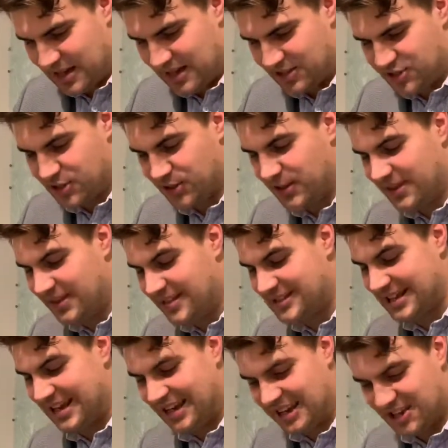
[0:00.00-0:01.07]
During these
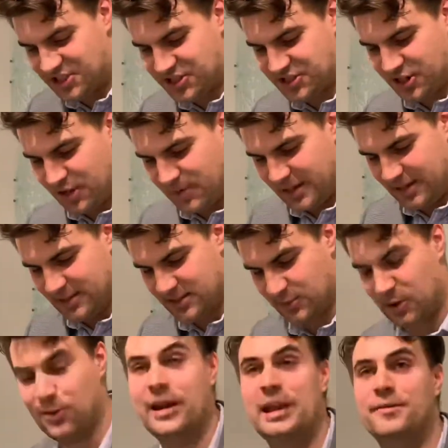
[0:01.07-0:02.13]
English sermons,
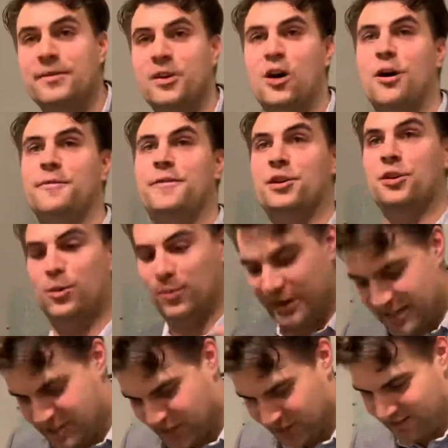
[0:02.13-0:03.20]
we will even offer
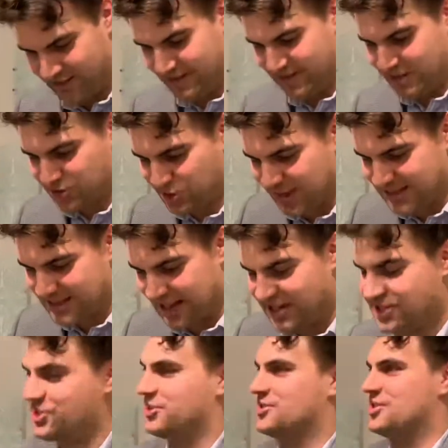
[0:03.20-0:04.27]
Norwegian
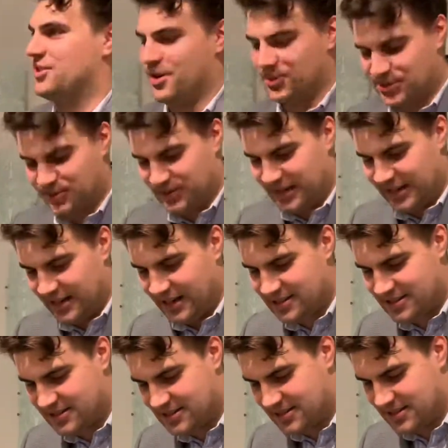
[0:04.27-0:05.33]
translation to those who need
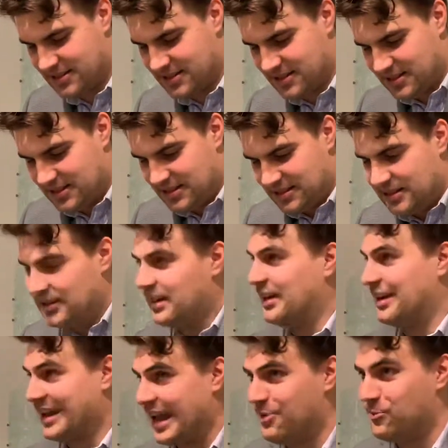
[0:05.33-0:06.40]
it.
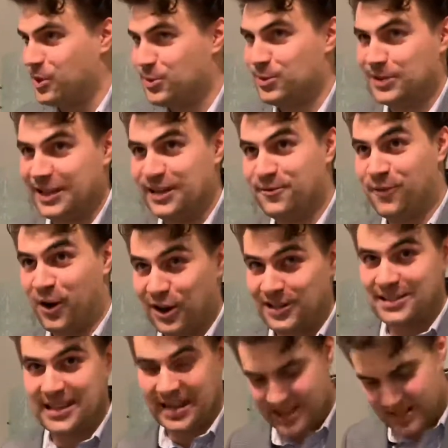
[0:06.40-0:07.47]
And again, we will need
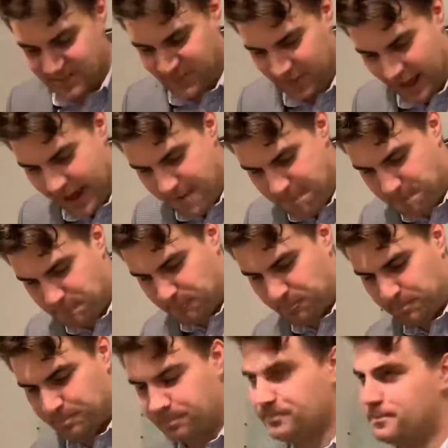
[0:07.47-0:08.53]
volunteers for that.
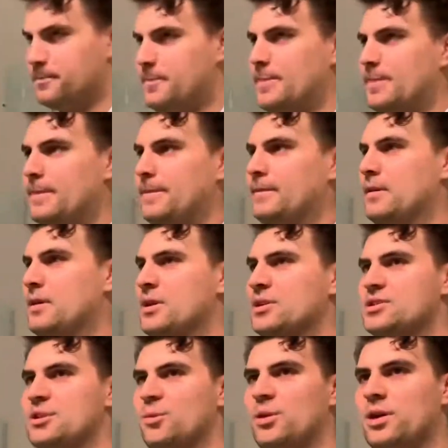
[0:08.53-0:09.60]

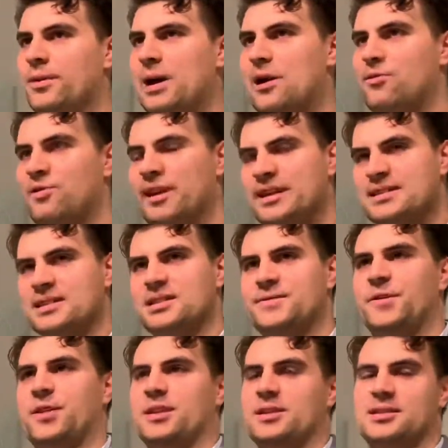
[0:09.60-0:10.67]
So what are our reasons
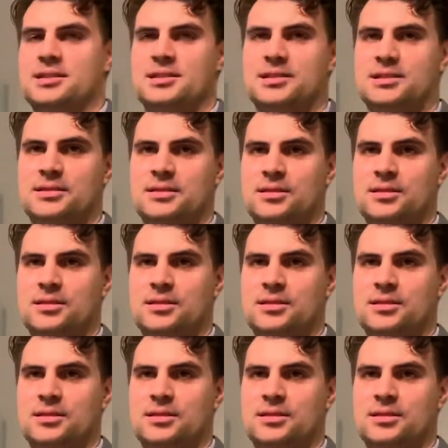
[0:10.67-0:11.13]
for this?